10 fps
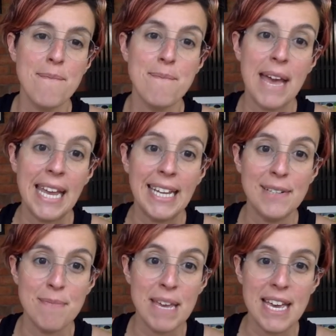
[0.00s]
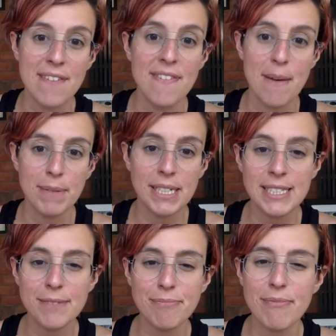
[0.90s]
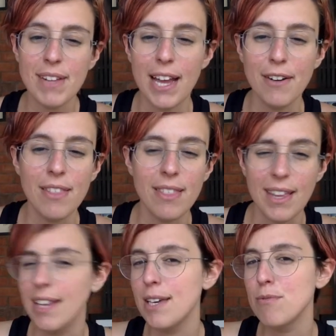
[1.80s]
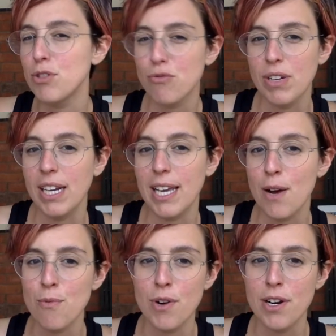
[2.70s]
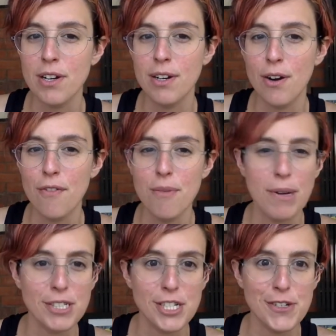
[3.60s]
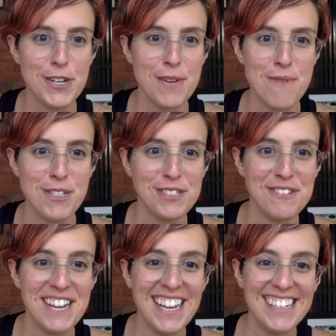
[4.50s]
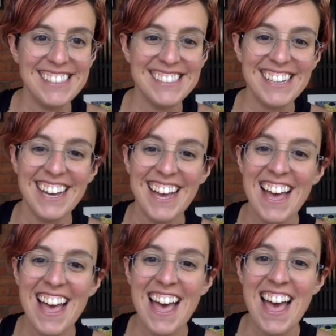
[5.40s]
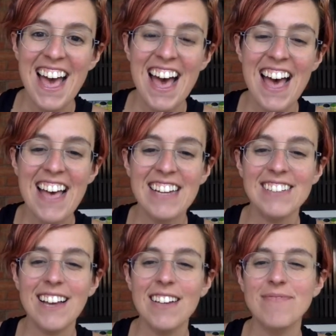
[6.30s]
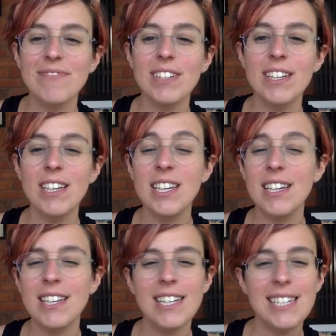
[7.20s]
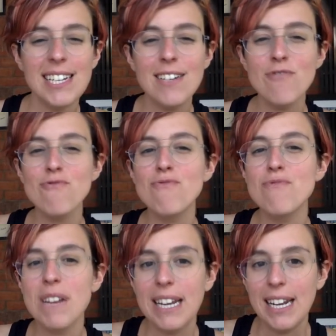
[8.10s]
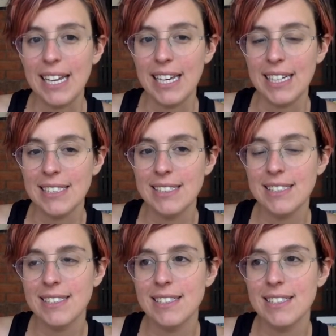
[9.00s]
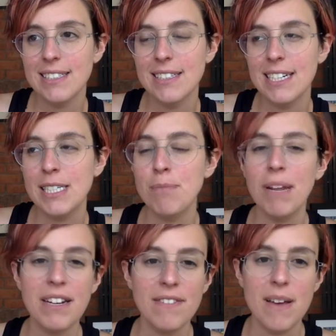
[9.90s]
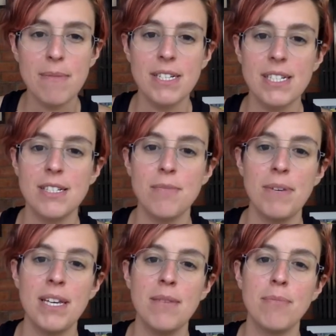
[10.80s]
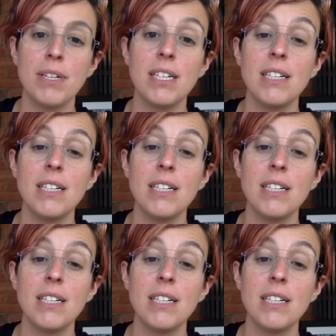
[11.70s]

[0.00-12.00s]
made me a feminist. I don't think he was really aware of the monster he was creating. And he, he didn't really explain feminism to me, but